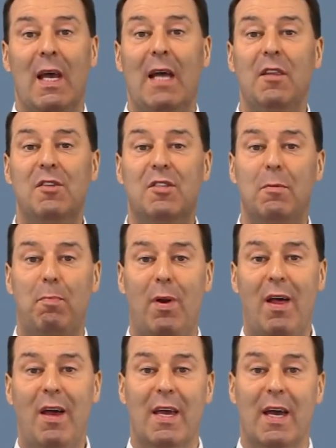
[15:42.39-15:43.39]
And the
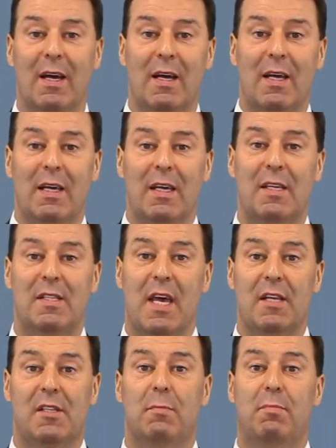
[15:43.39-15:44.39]
supplier is
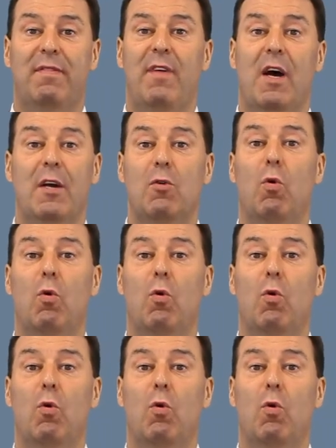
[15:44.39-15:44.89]
there to provide